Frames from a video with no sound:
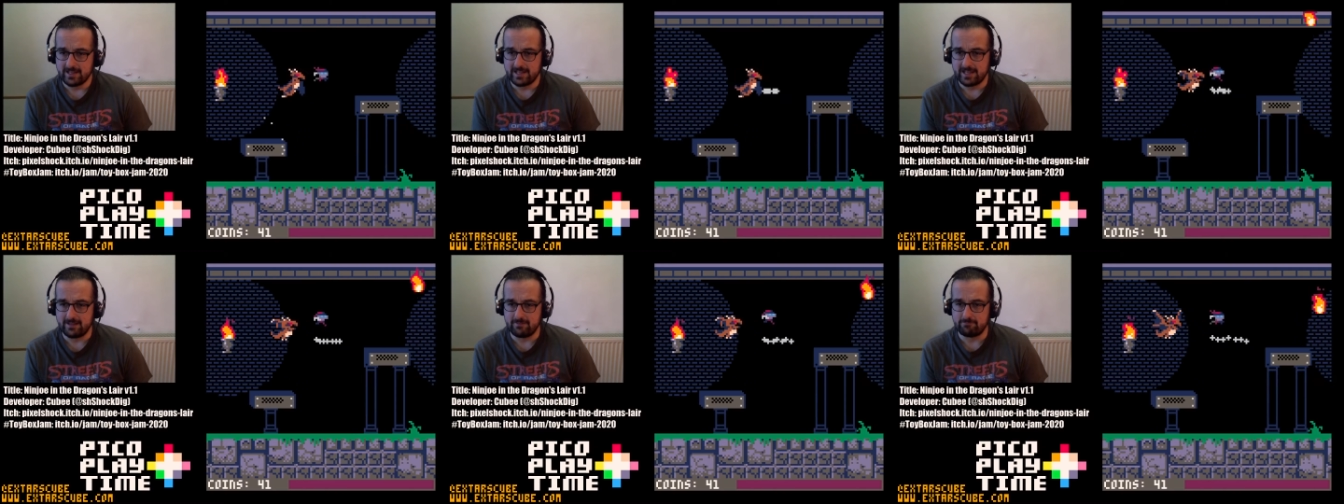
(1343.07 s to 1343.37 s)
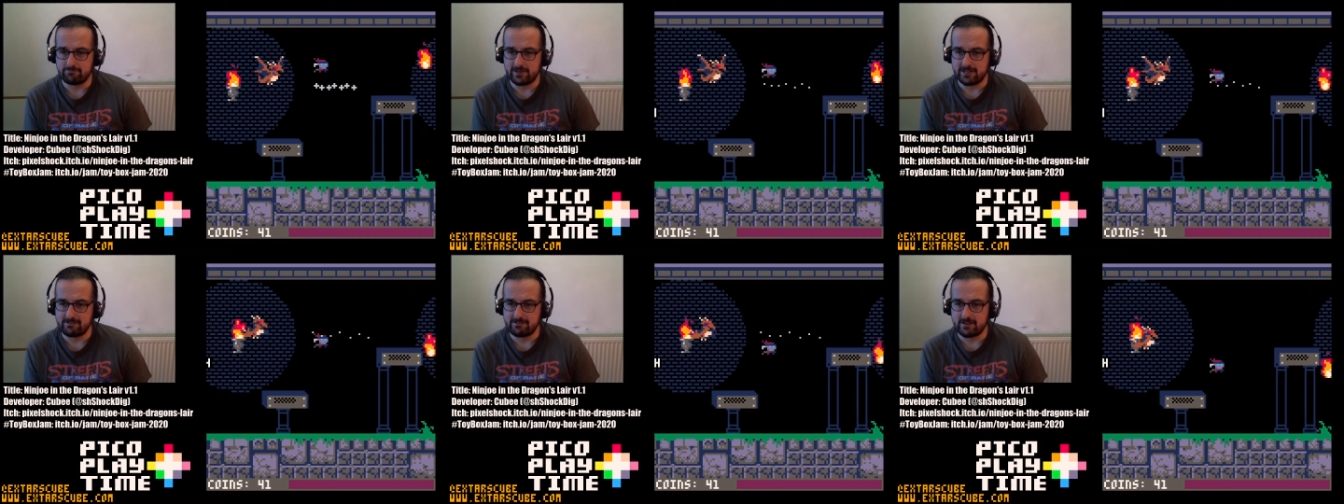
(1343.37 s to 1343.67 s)

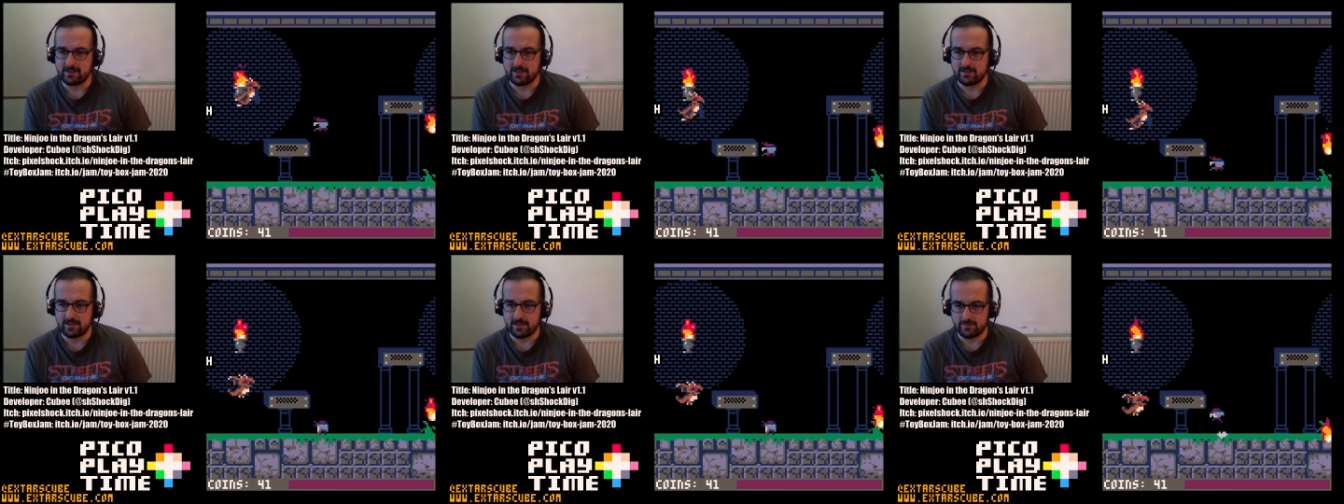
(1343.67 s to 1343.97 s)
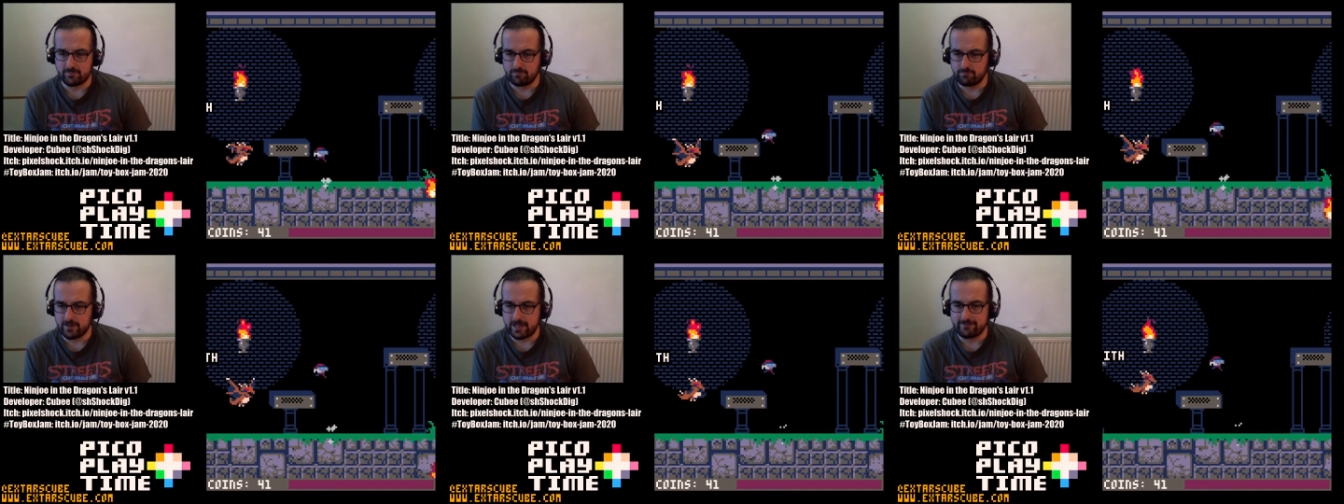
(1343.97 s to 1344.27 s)

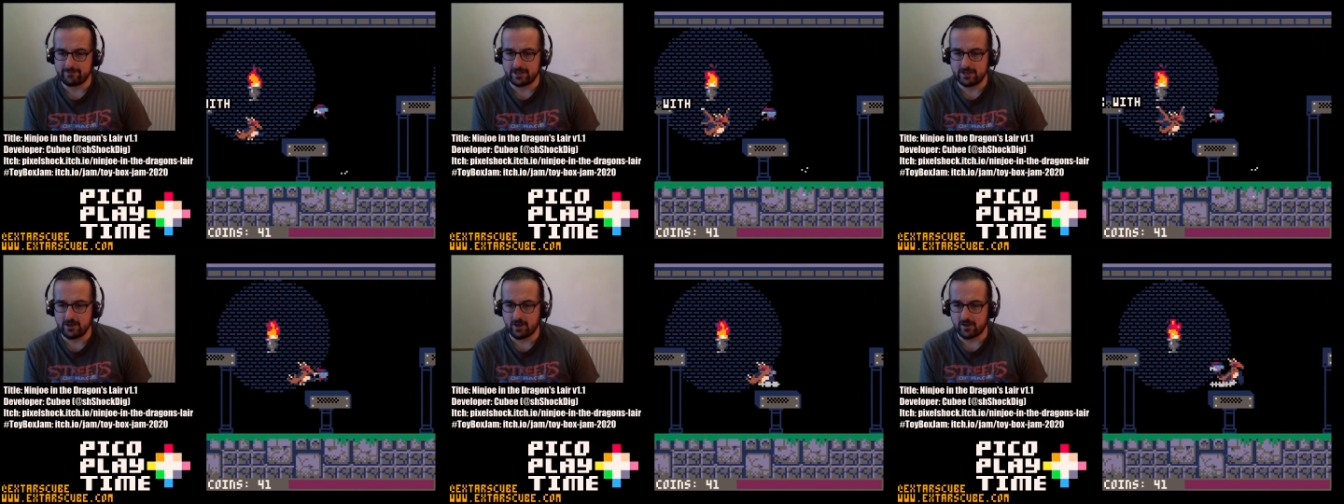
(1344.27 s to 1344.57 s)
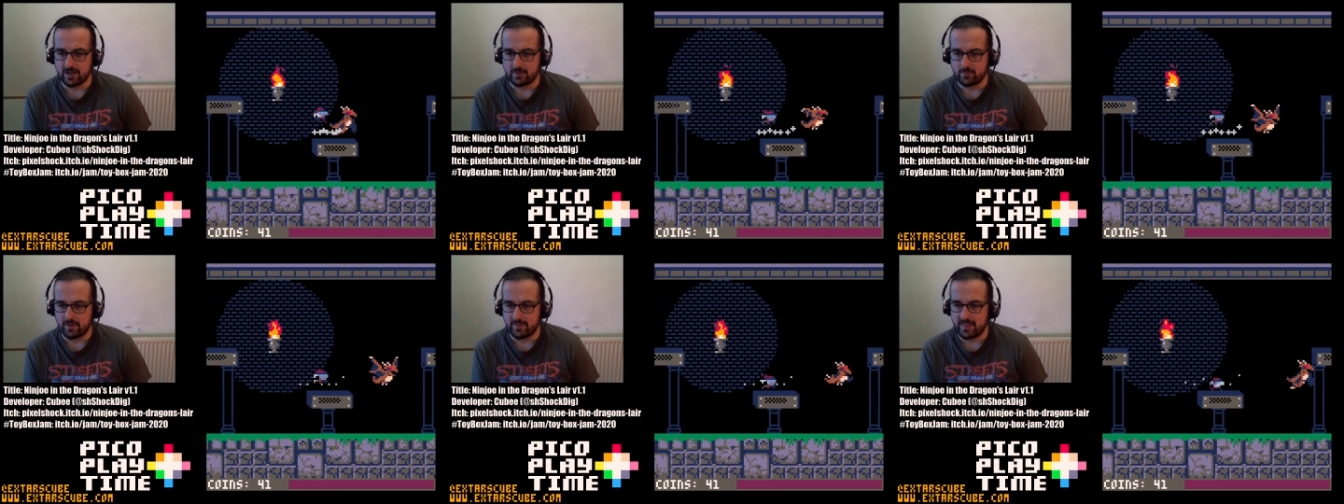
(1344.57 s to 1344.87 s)
It's really
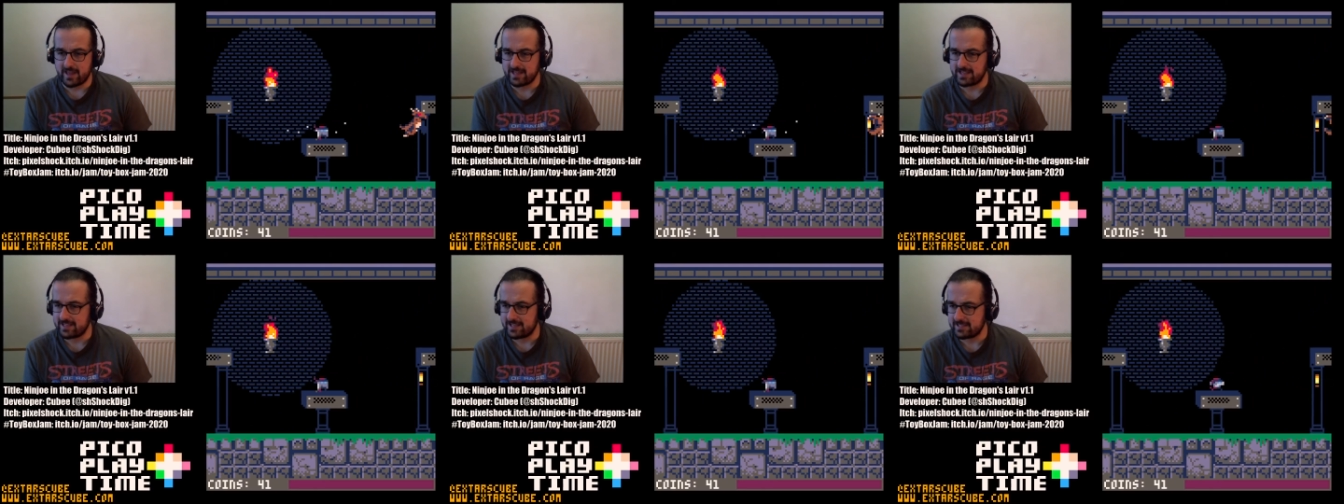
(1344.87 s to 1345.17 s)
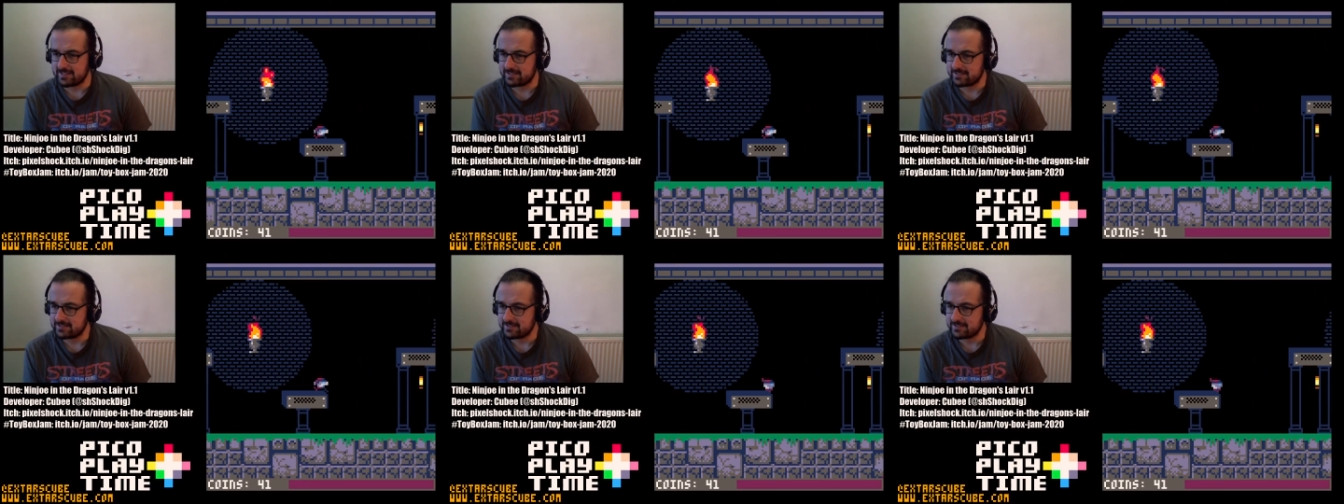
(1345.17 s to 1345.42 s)
annoying when they hit you.